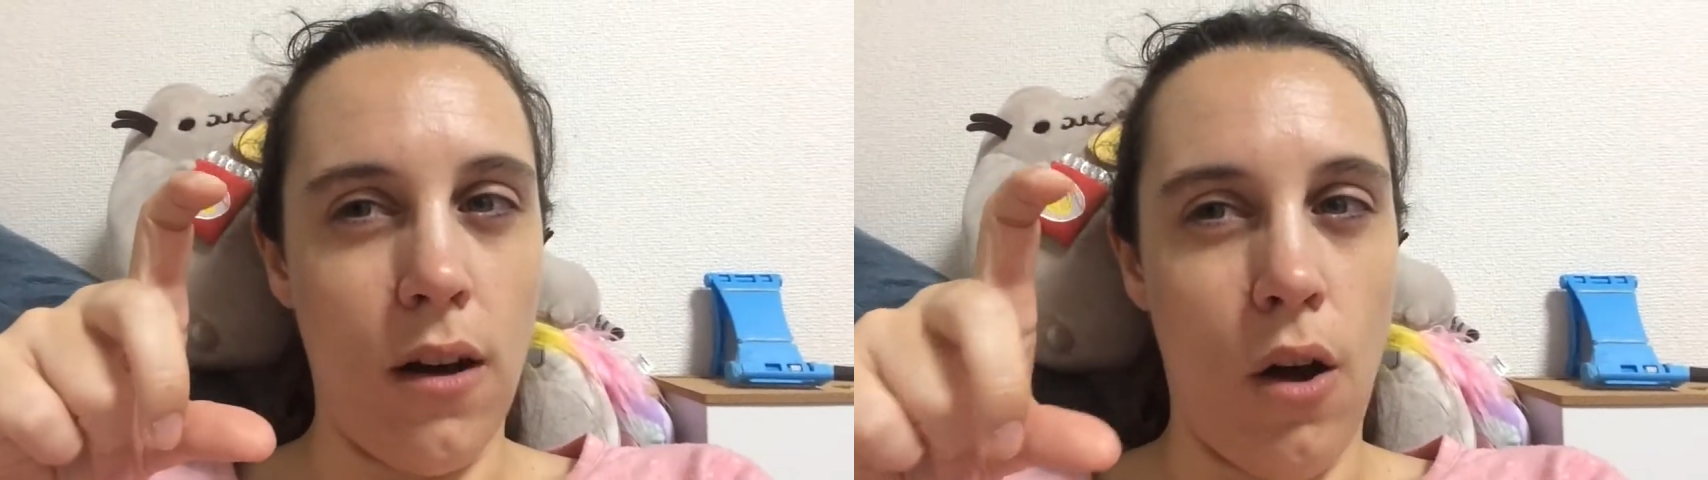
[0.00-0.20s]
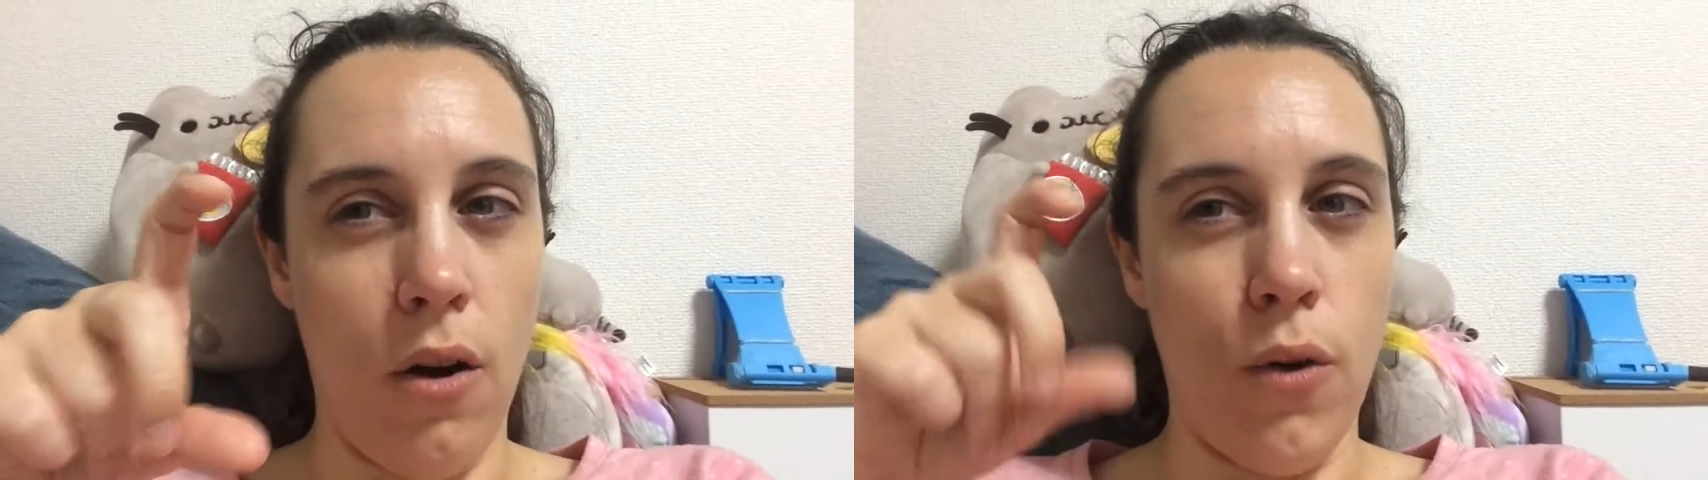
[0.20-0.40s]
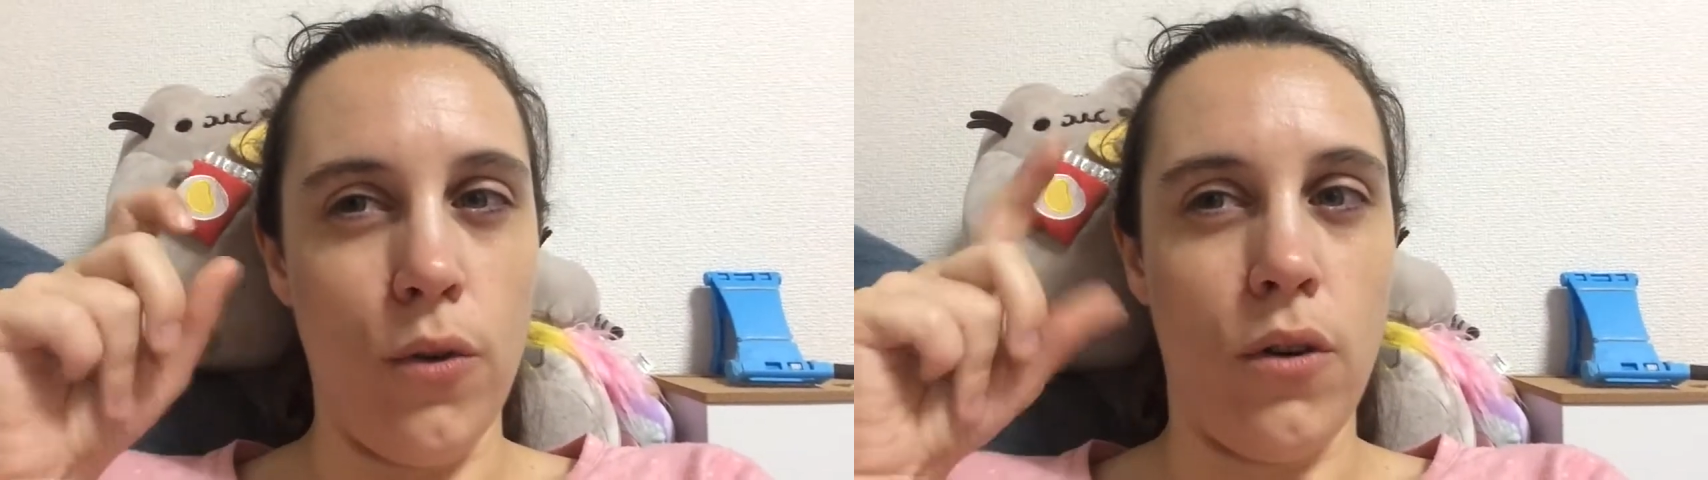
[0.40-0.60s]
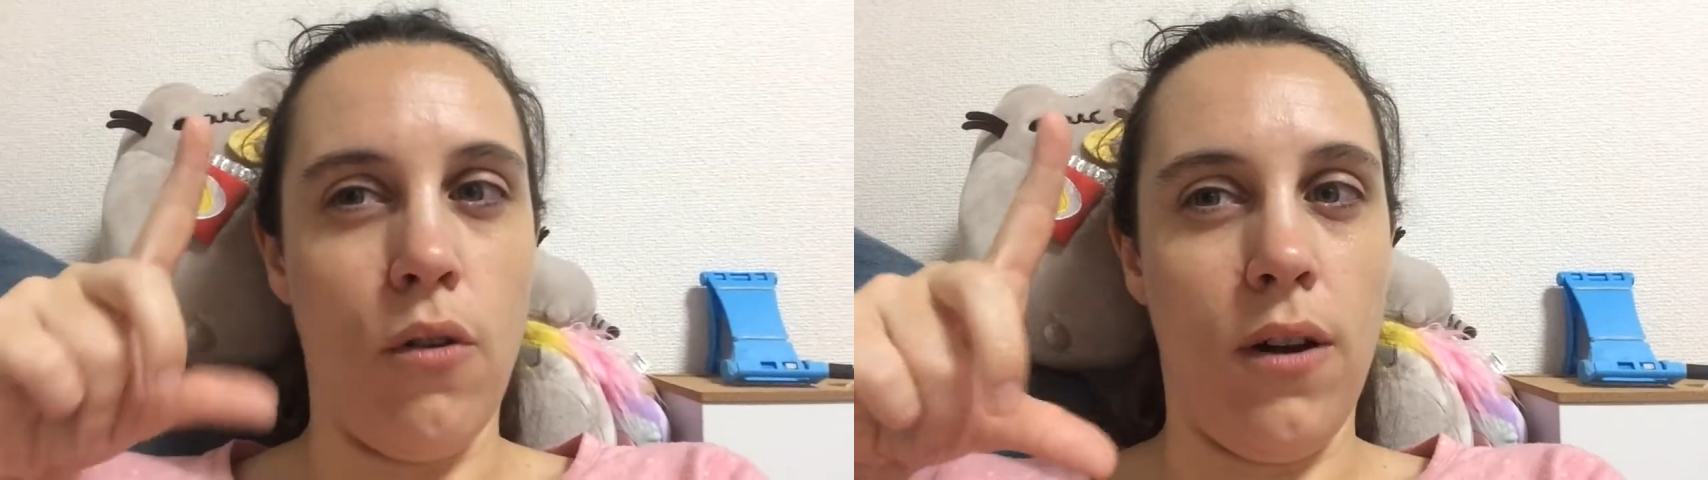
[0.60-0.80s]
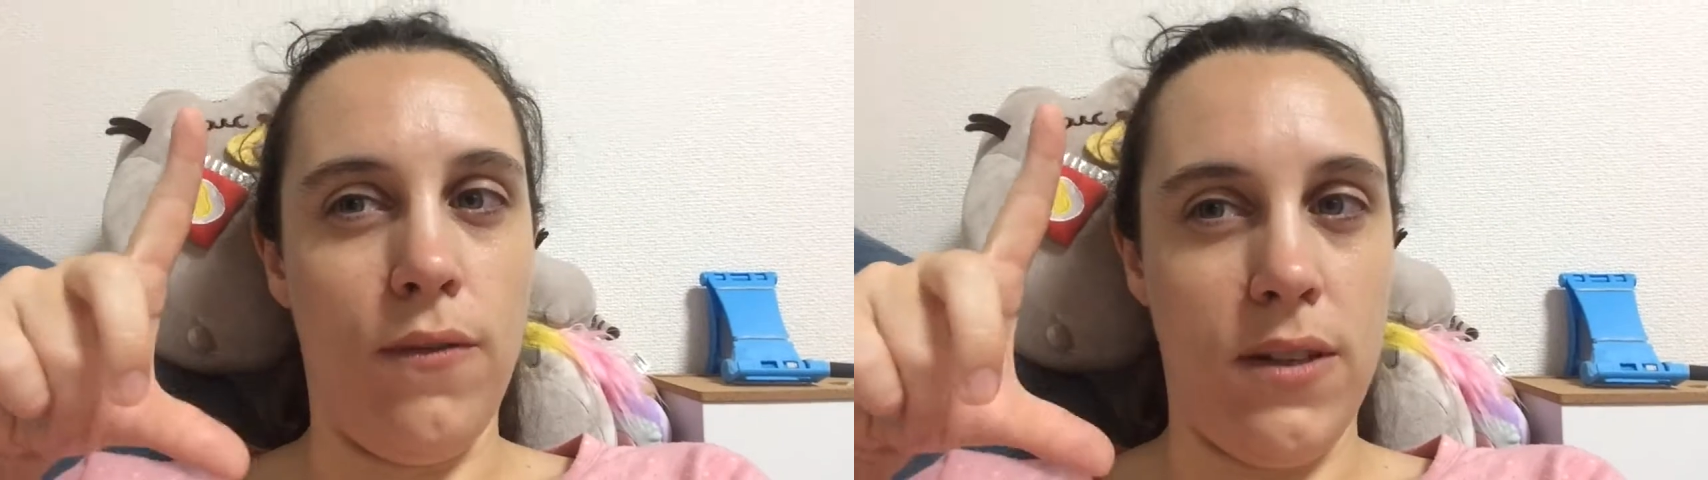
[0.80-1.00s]
alone
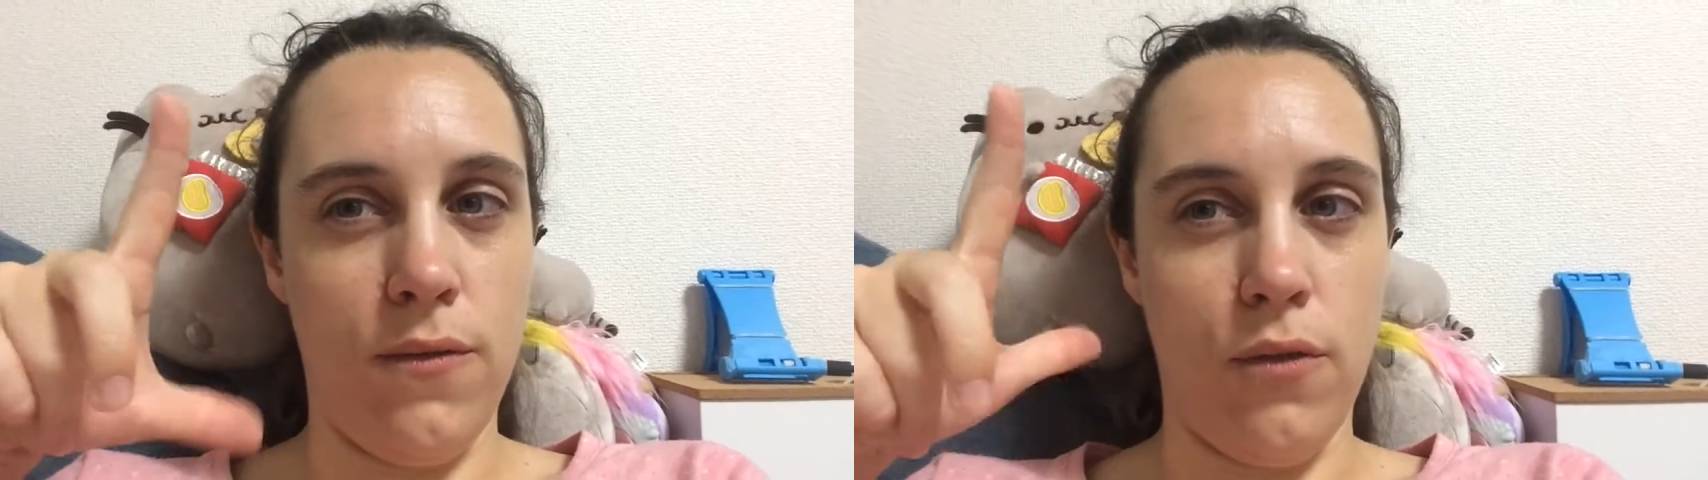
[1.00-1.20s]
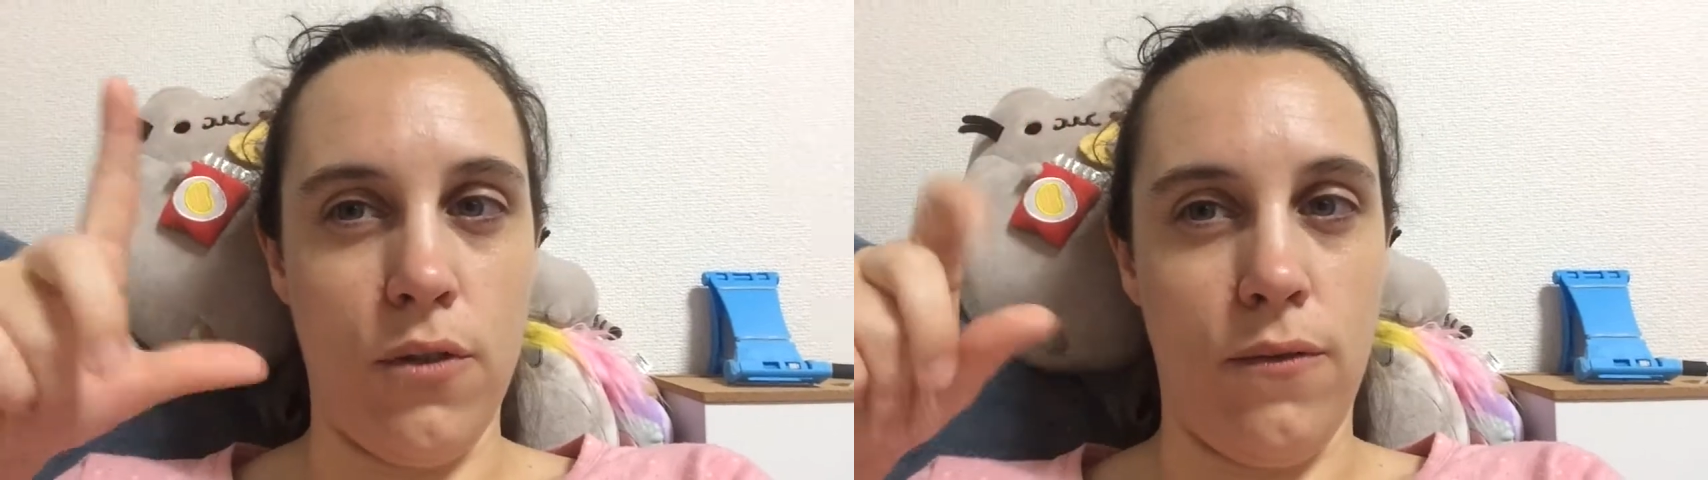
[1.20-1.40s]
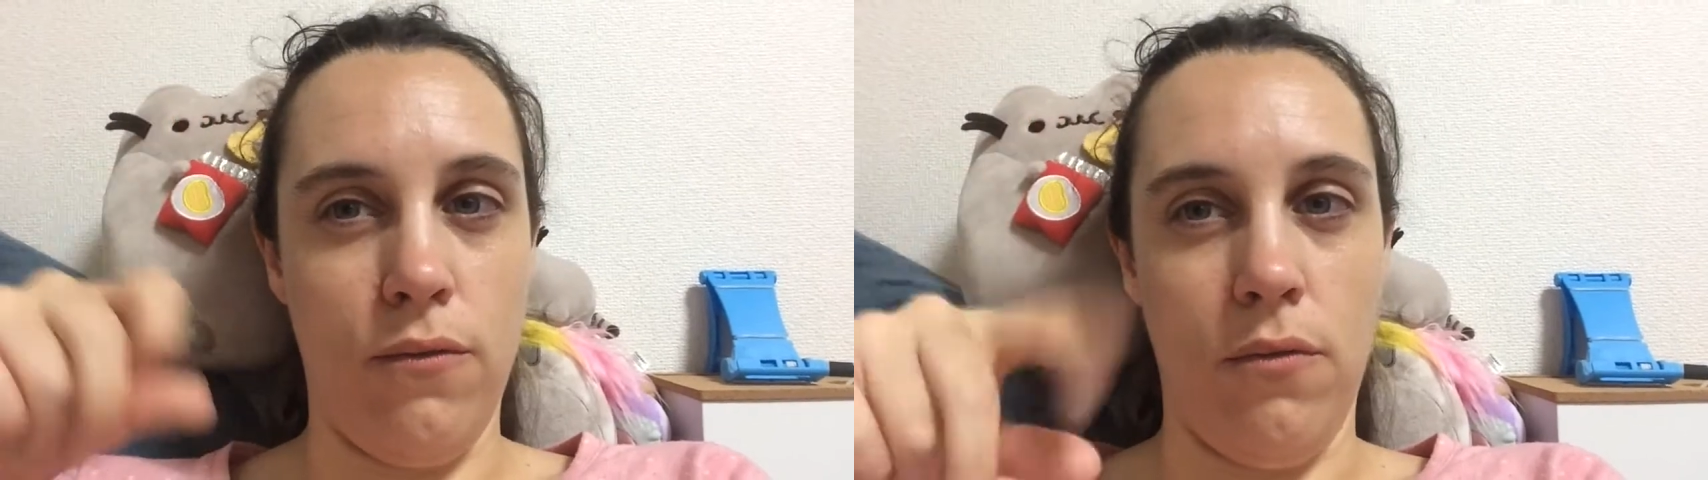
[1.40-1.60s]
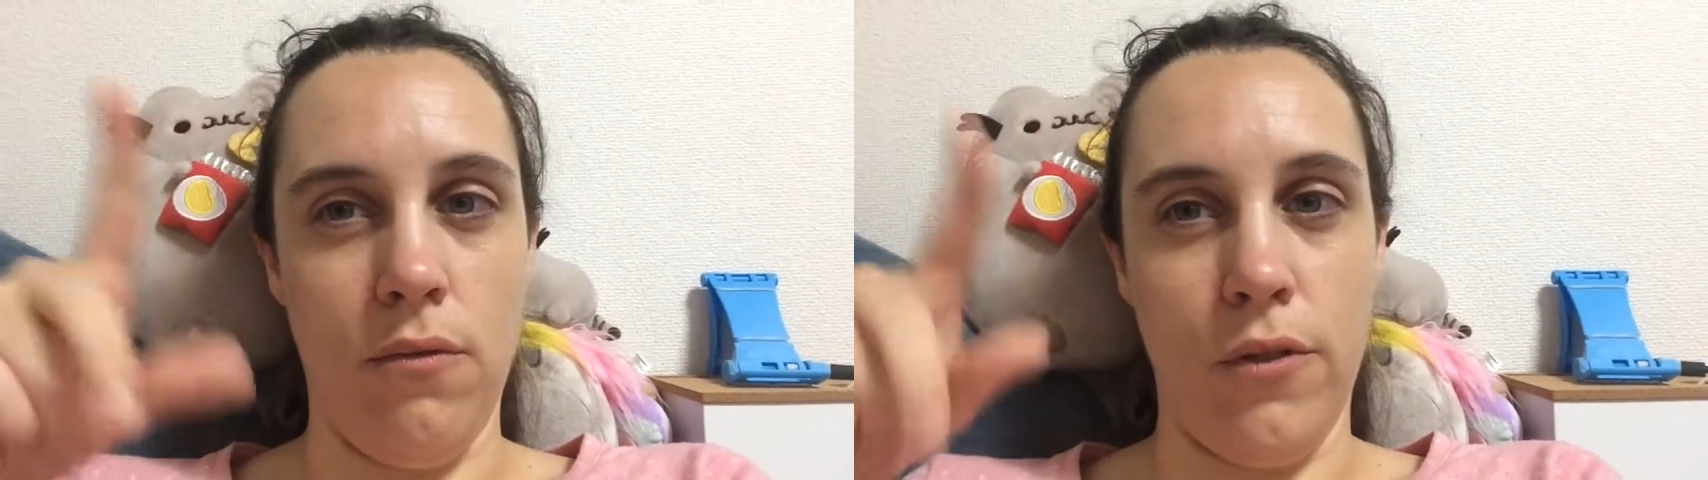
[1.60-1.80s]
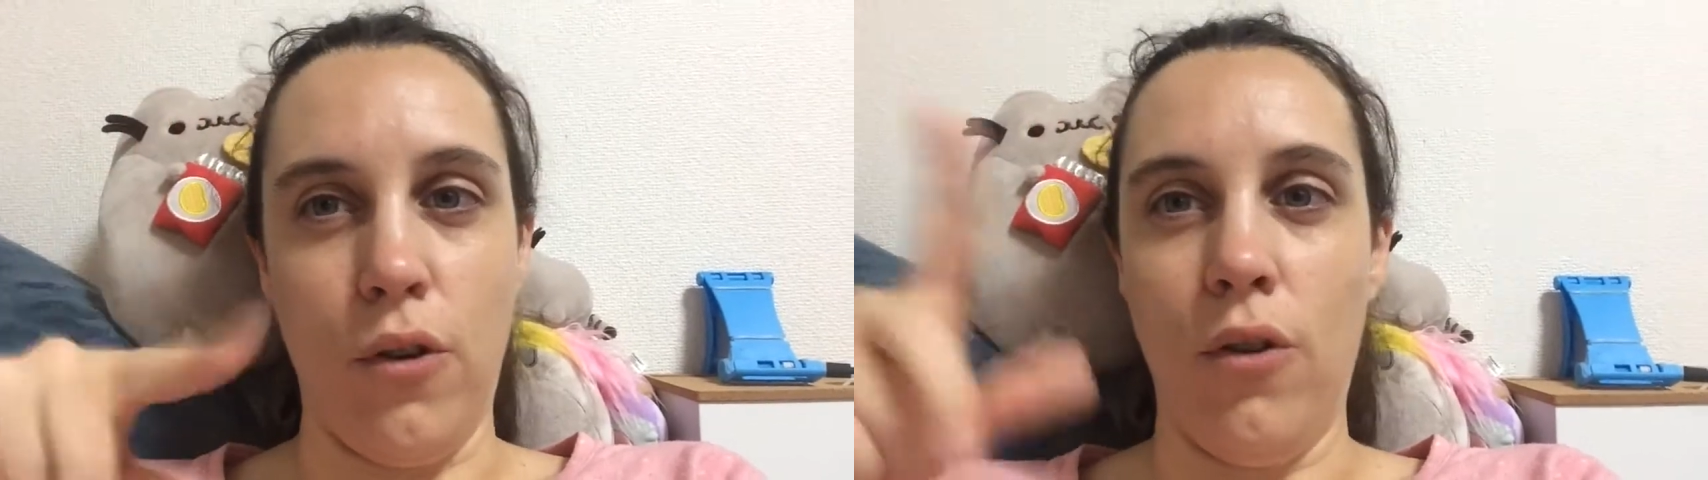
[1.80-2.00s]
or if it's for the full
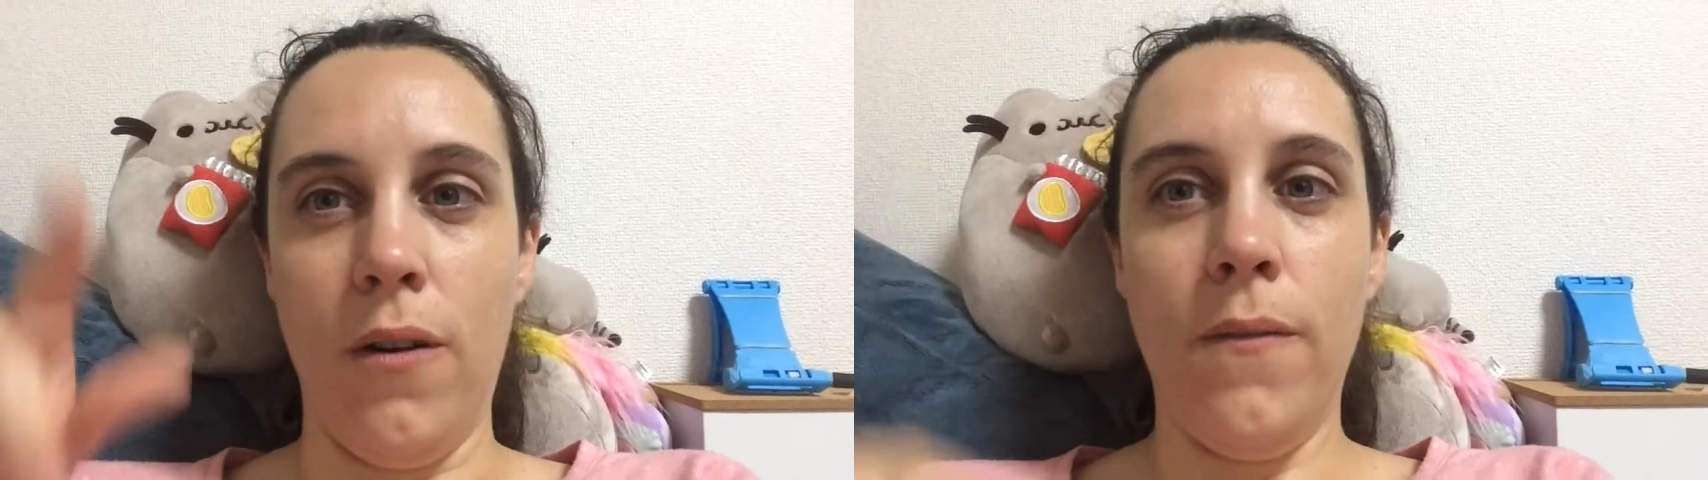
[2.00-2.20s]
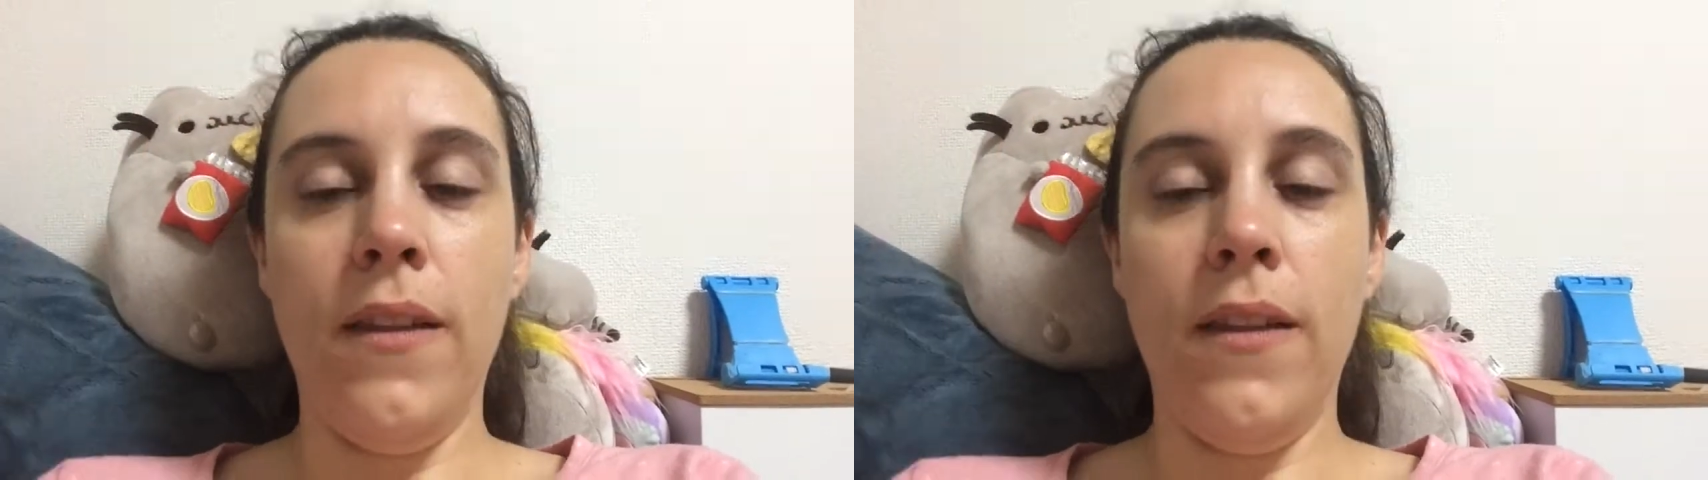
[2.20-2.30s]
doll.